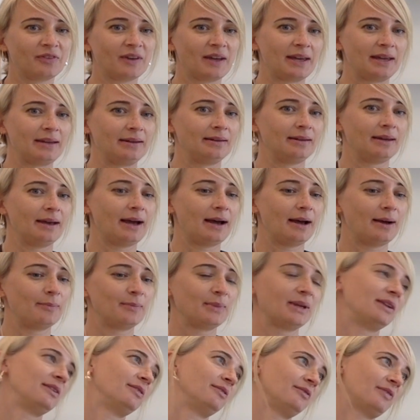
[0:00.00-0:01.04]
in
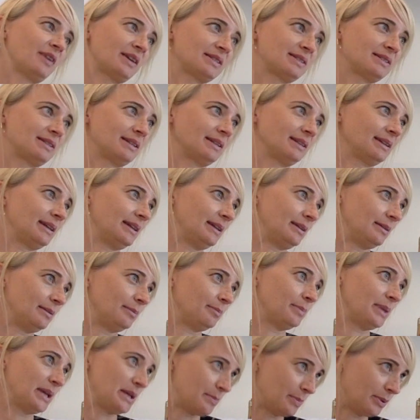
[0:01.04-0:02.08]
investing
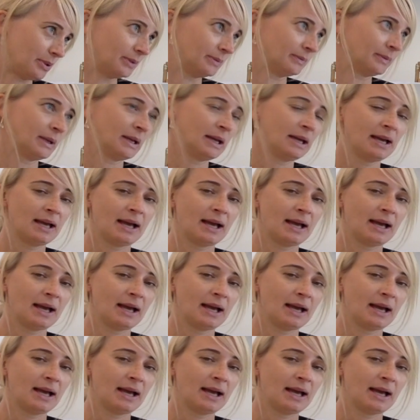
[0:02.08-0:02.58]
in people.